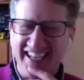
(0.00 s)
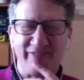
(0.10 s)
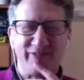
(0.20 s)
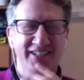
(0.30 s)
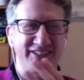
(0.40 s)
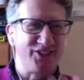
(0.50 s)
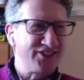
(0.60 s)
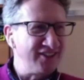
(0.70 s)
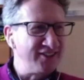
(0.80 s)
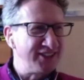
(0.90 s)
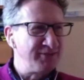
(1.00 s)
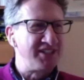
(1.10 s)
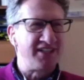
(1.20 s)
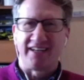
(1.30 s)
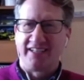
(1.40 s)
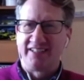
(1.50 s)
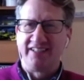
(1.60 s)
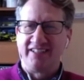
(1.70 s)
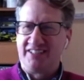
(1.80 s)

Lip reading: Well, you touched on going to Metallica, didn't you?